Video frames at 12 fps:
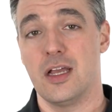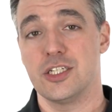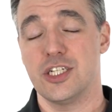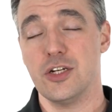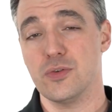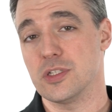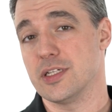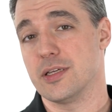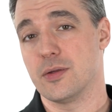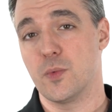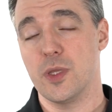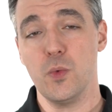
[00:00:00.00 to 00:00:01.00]

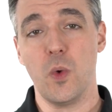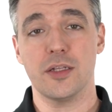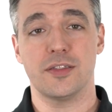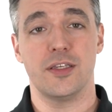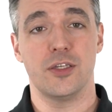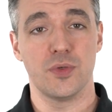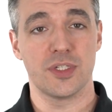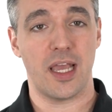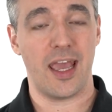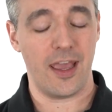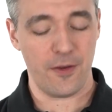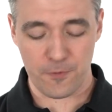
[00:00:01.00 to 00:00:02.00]
Generally, we want to use
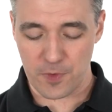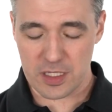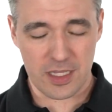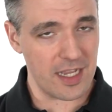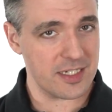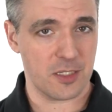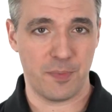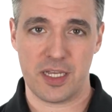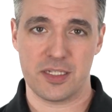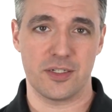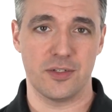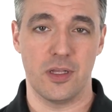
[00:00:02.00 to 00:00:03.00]
every last
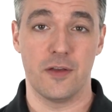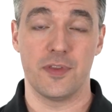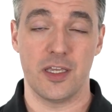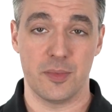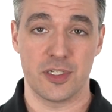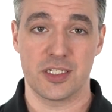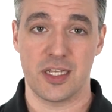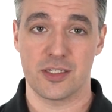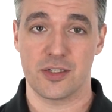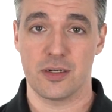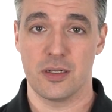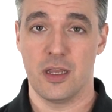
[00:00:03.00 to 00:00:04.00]
pixel of the image
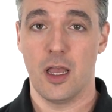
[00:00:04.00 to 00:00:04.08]
sensor,